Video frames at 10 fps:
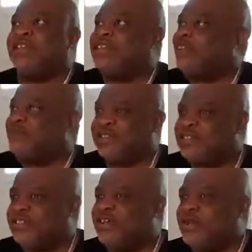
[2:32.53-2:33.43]
The
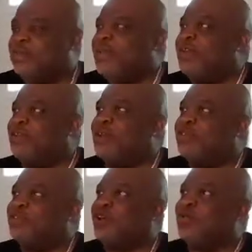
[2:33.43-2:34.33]
differences is going to be,
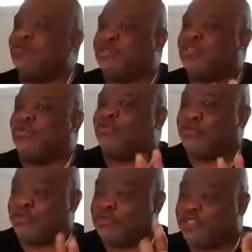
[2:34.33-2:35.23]

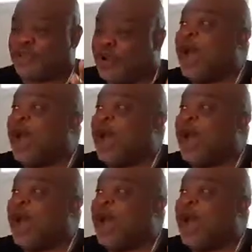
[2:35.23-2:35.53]
so